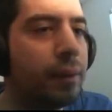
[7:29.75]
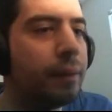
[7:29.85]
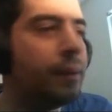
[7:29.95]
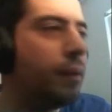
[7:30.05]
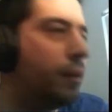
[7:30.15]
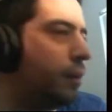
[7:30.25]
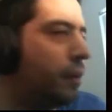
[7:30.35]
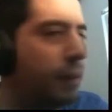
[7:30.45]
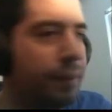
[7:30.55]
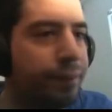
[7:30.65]

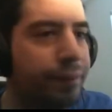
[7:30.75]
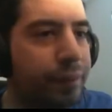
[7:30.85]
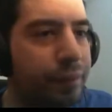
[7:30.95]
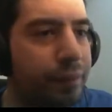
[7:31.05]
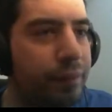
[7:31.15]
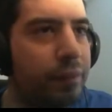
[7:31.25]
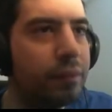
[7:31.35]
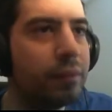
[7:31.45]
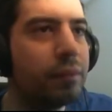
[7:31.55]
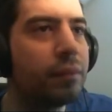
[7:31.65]

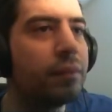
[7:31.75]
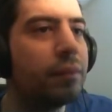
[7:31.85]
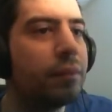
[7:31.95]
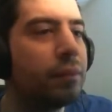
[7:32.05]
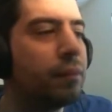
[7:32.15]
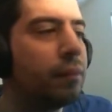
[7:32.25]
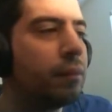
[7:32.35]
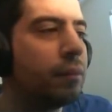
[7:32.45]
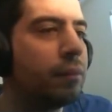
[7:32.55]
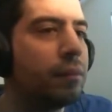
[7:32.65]

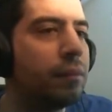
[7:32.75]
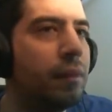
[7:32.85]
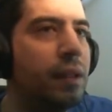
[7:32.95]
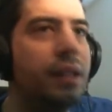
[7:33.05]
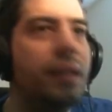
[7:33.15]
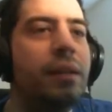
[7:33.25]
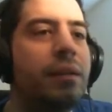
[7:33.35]
[no speech]